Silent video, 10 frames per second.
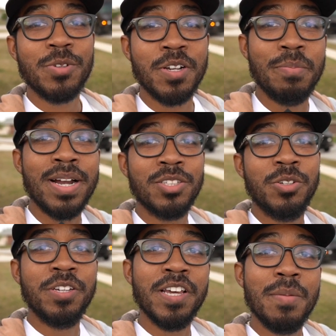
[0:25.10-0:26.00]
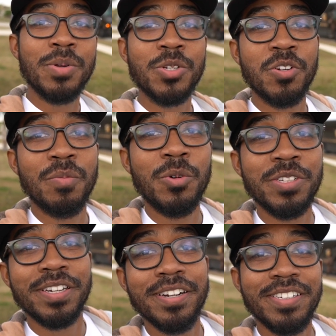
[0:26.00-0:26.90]
welcome back to another episode of
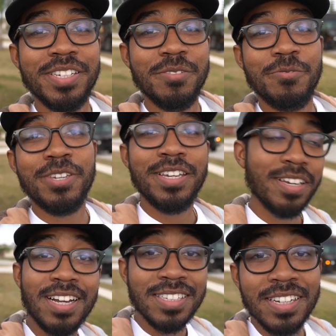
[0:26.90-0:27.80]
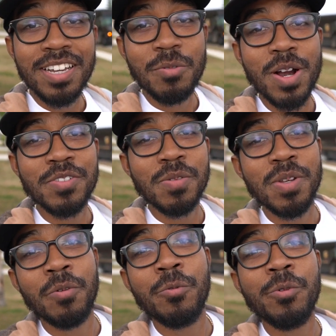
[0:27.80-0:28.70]
MotoGear TV, and today we have
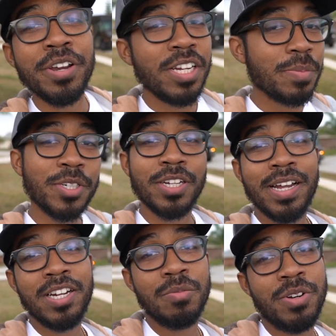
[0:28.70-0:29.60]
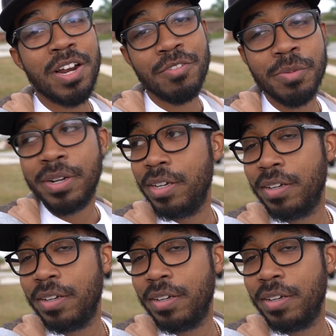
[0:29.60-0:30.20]
something really special lined up for everybody.